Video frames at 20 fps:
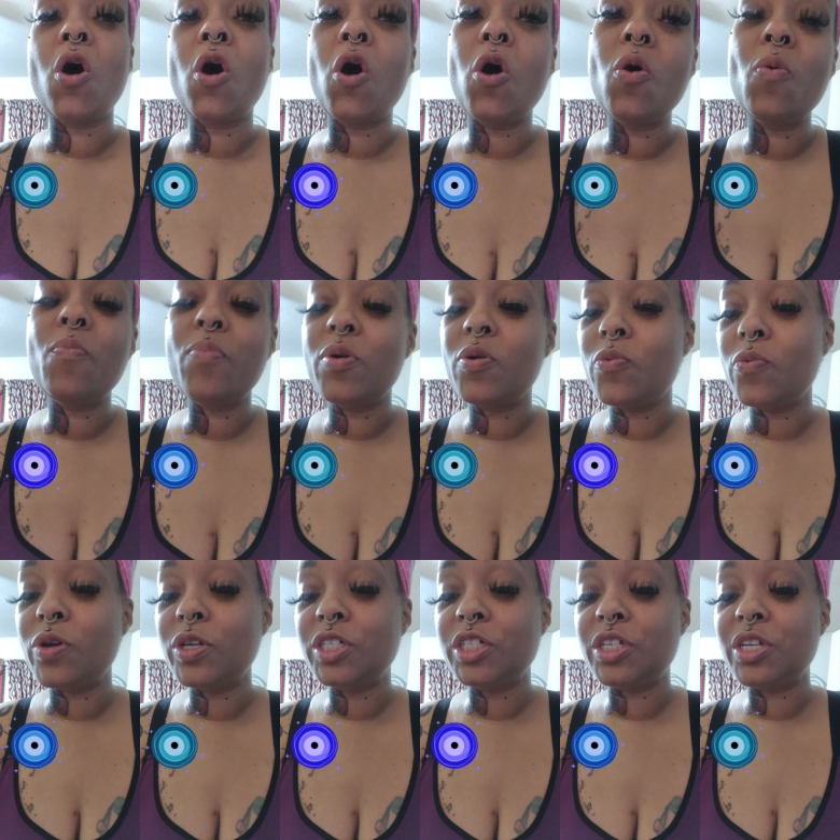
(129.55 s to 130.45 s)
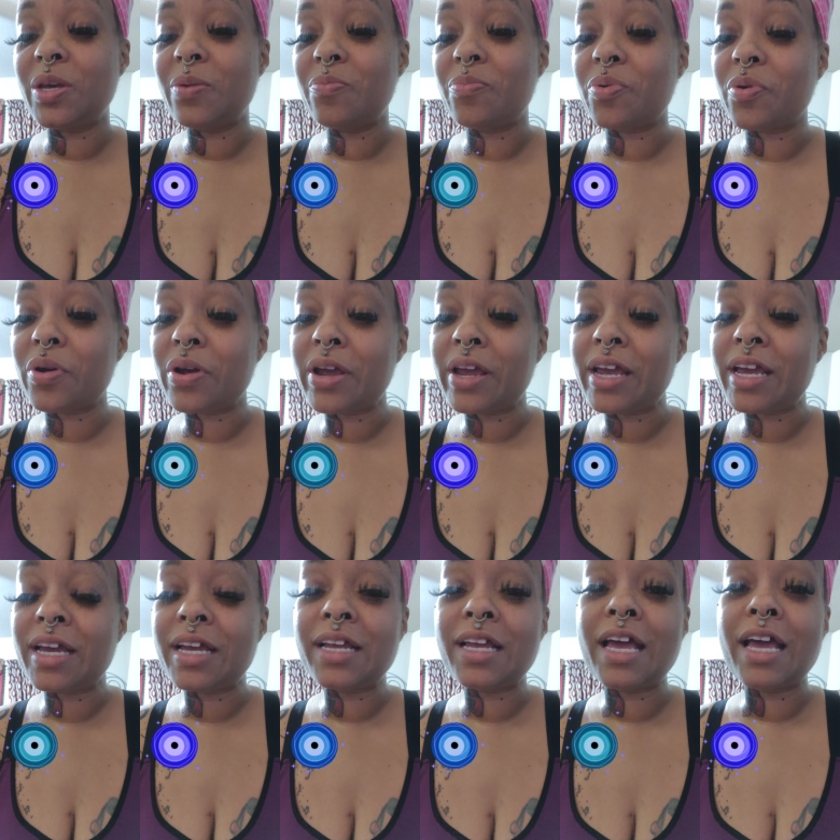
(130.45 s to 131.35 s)
Hoping, wishing, and
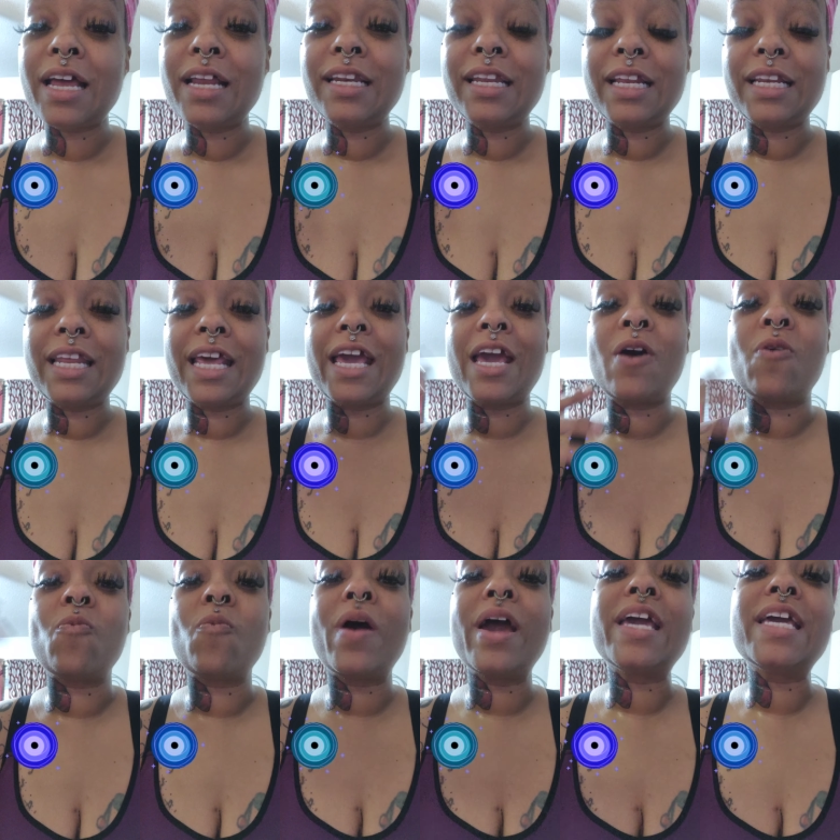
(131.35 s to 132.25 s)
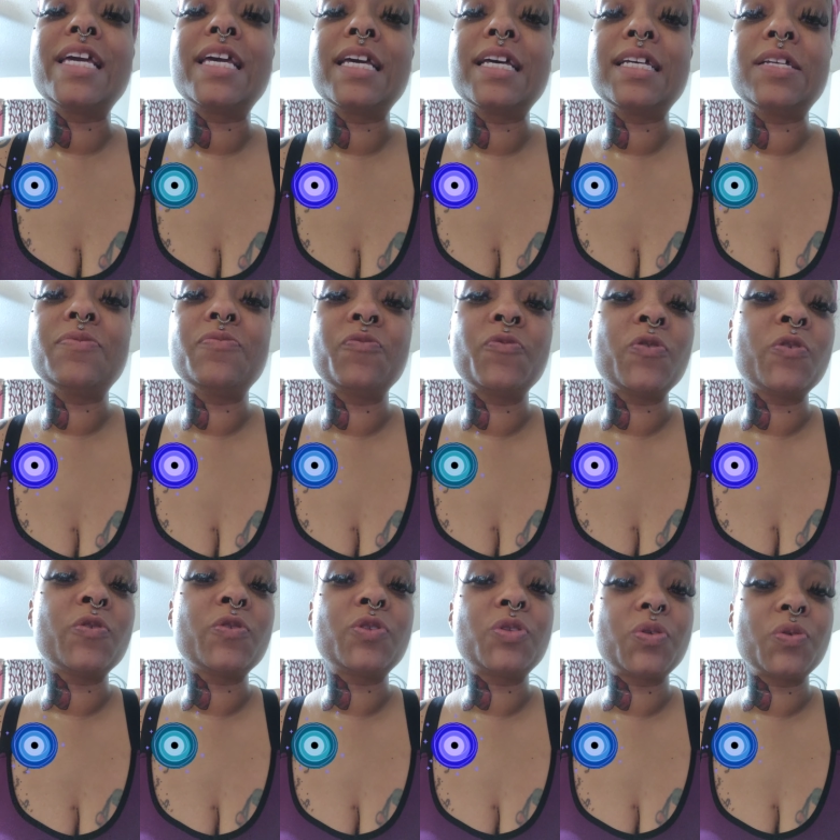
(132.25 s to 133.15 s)
praying that they awaken
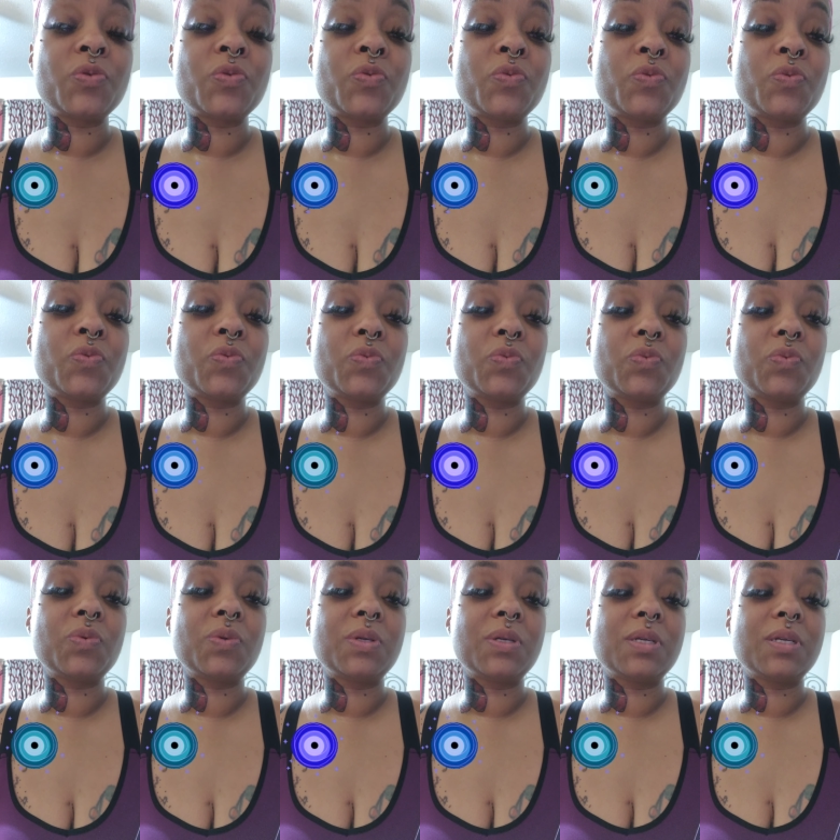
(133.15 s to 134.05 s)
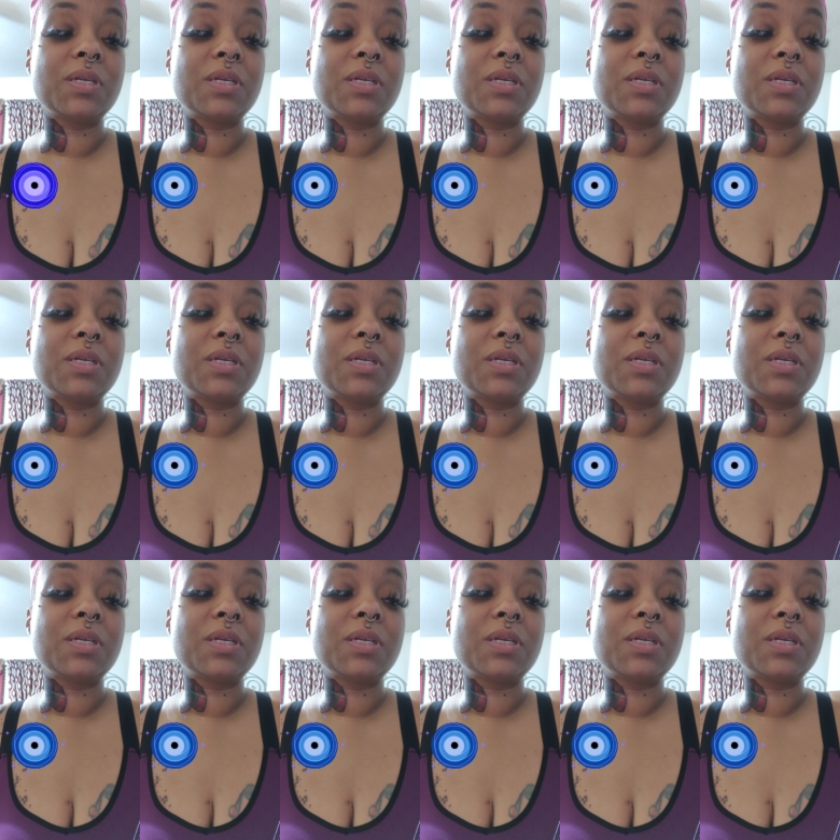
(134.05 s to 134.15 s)
real soon.